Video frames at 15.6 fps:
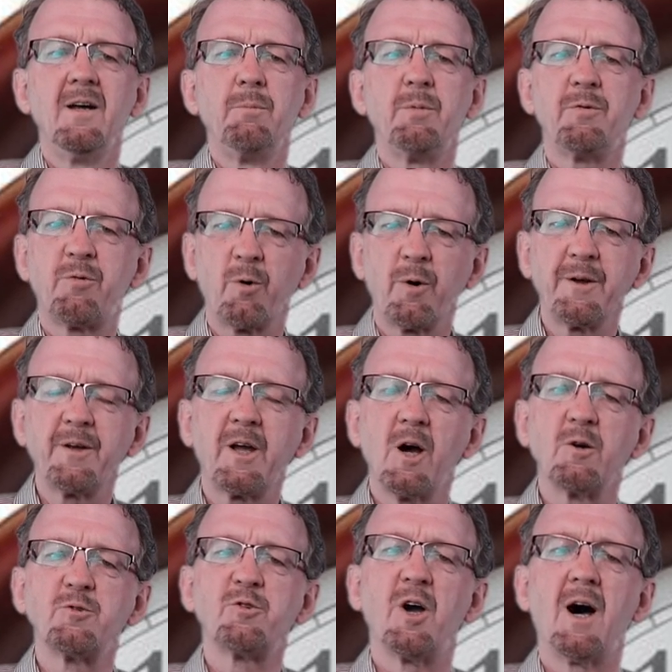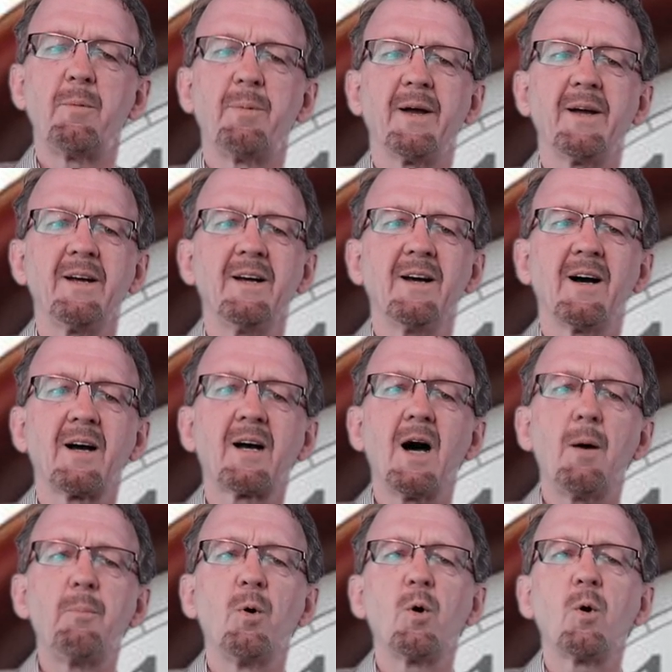Before you go shopping, a
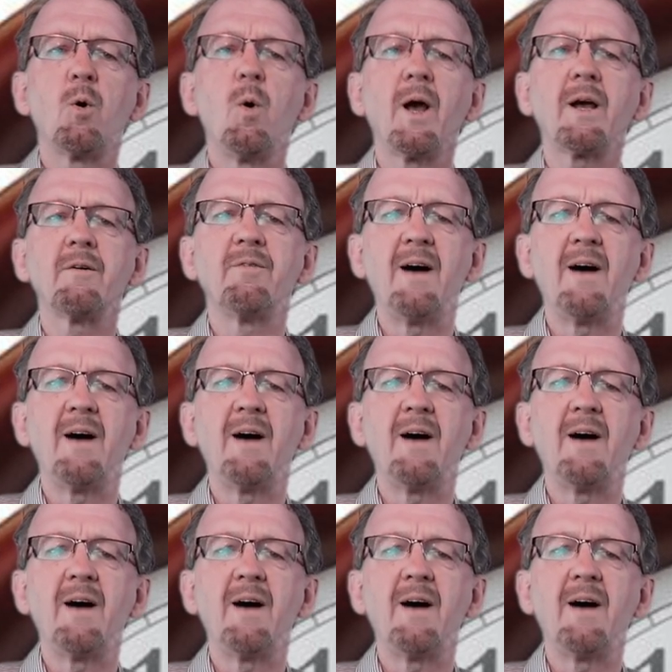couple quick